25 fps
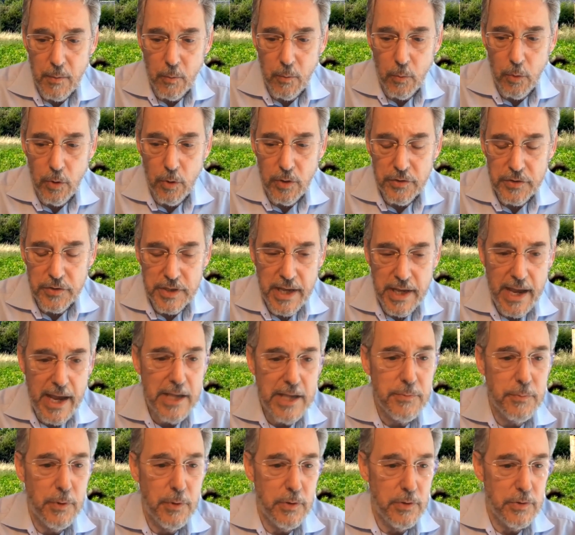world's
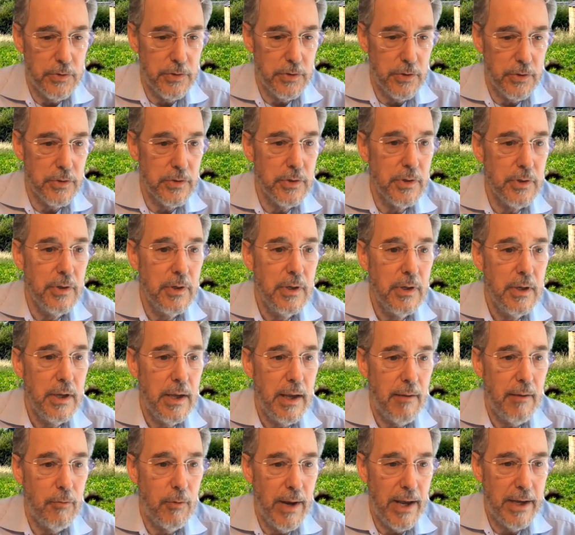gas producers
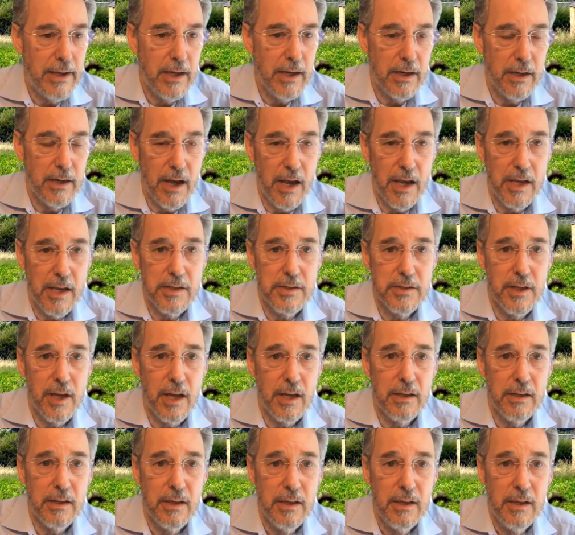have recognized
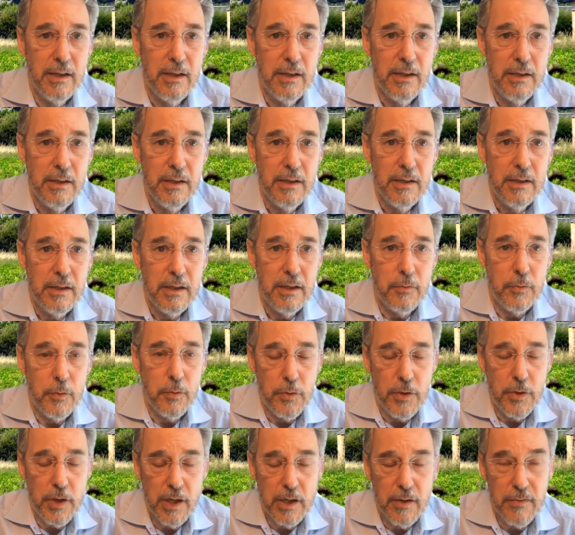that if you
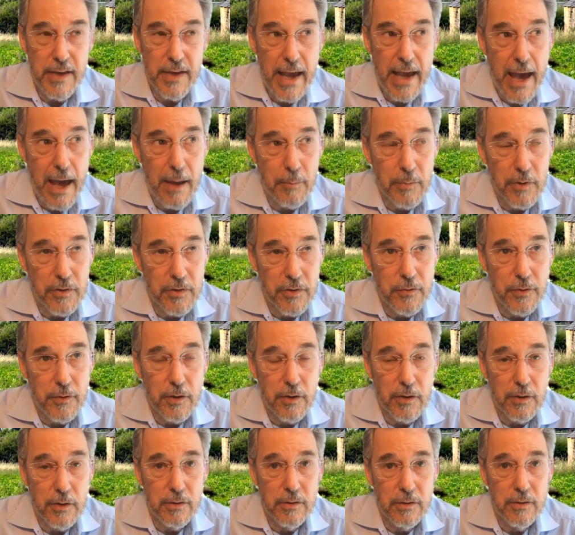think of the
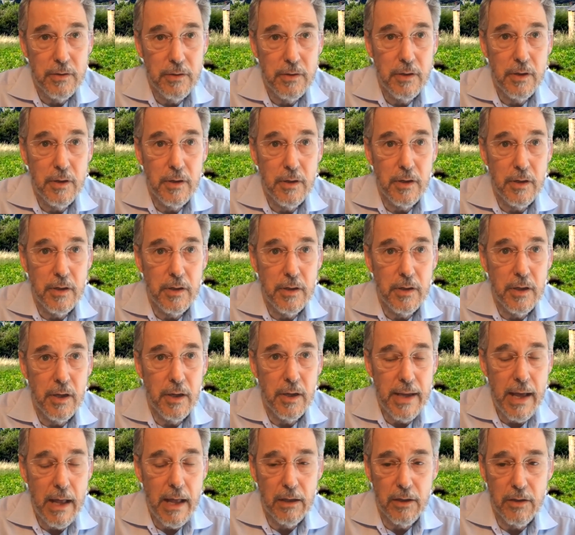atmosphere
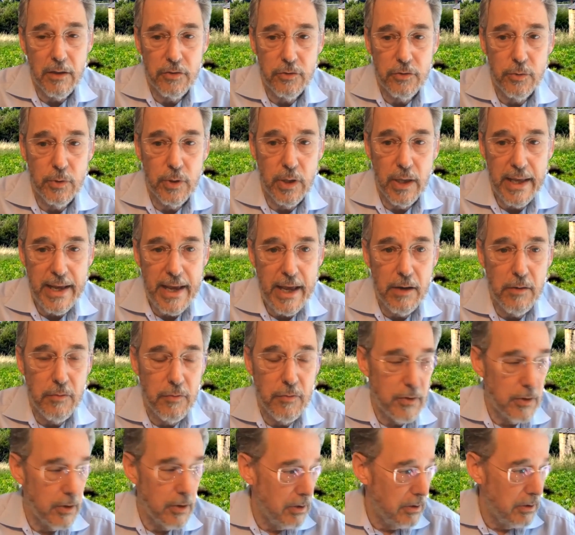analogous to a
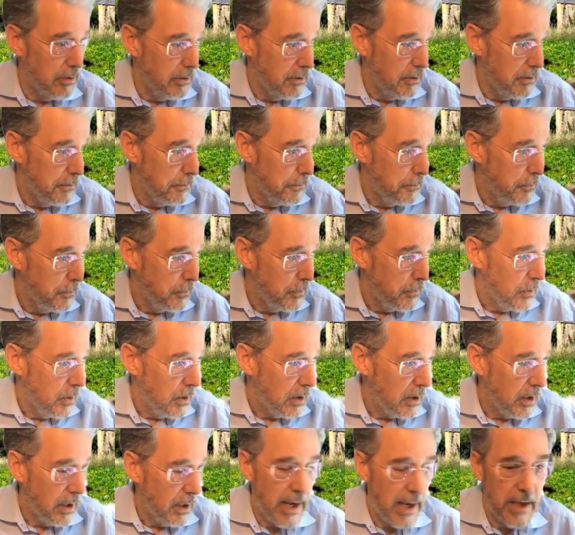landfill,
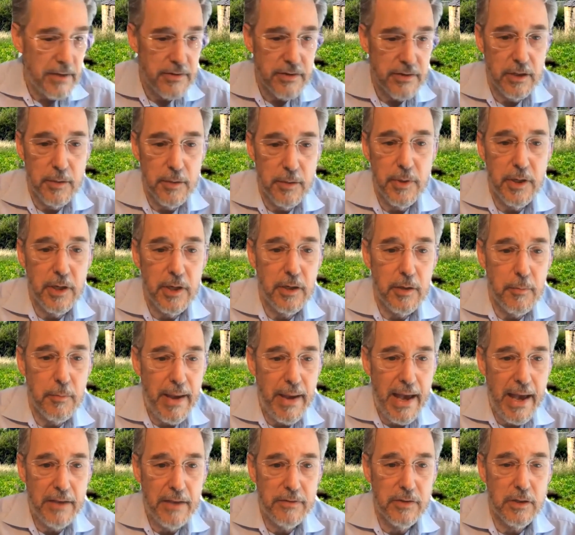it has a limited
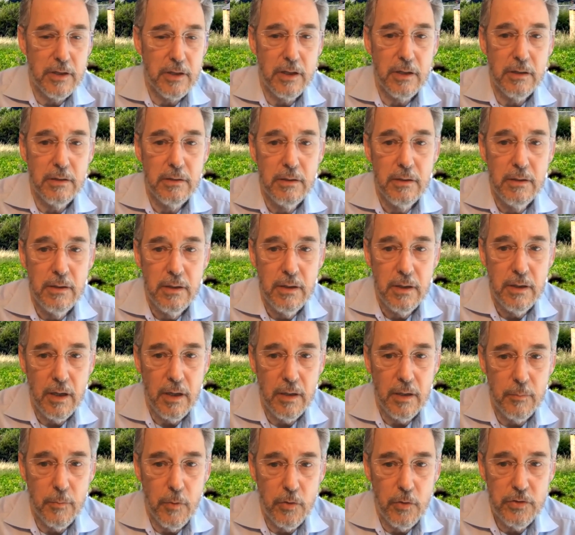capacity,
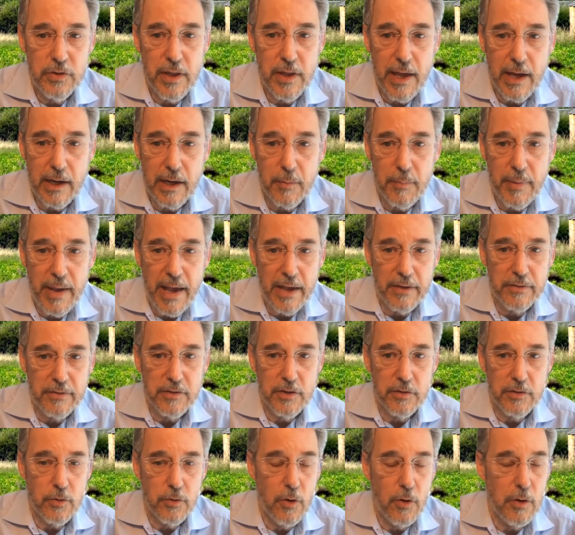and most of that
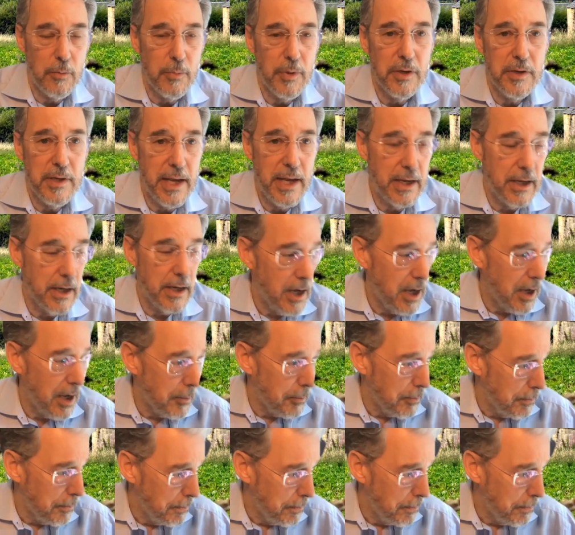capacity has already been taken up.